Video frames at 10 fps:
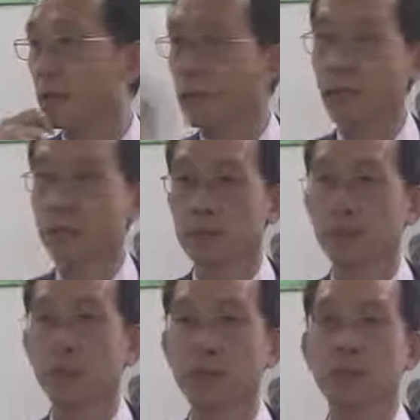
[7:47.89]
He can
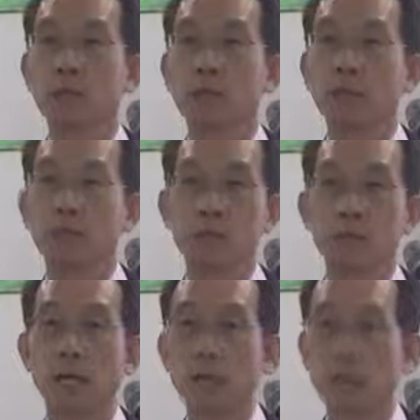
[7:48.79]
speak the
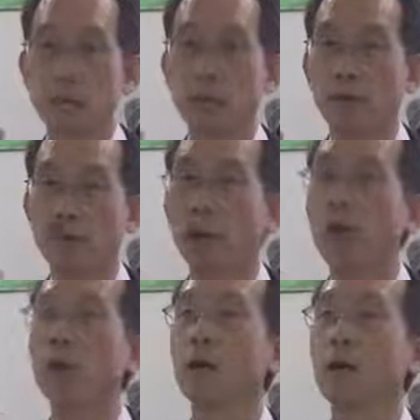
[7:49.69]
Chinese very
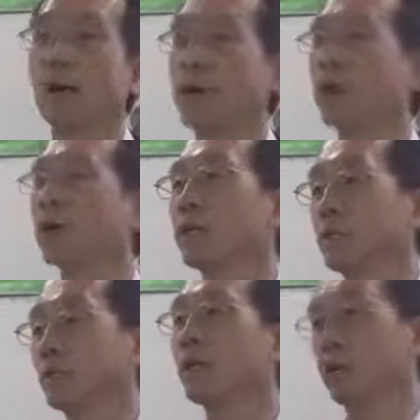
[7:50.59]
well. American
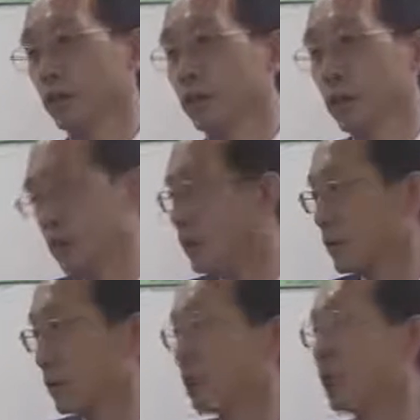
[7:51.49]
is
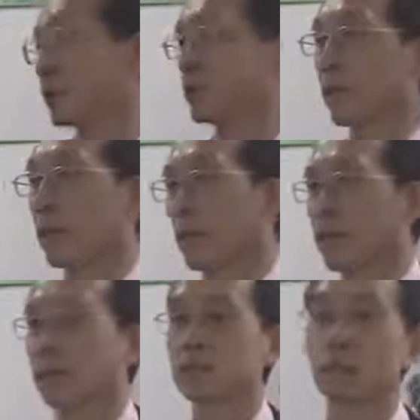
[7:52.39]
a mother tongue.
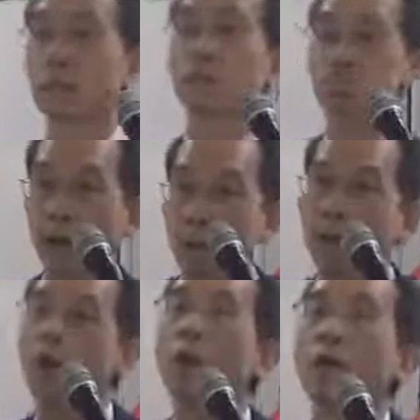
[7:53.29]
He can speak very
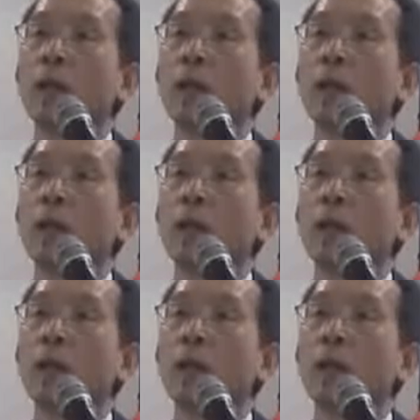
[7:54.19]
well.